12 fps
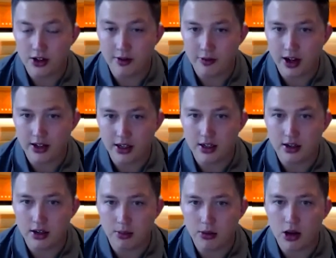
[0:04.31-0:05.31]
And in fact, it can
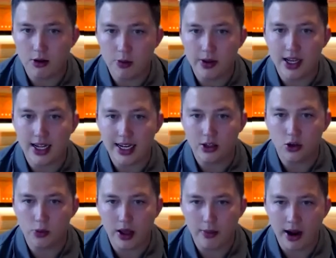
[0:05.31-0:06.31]
sometimes be a
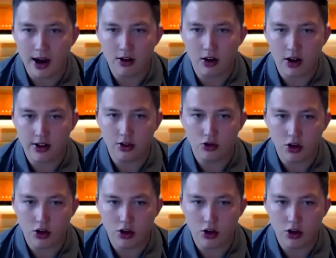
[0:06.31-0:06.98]
little bit paralyzing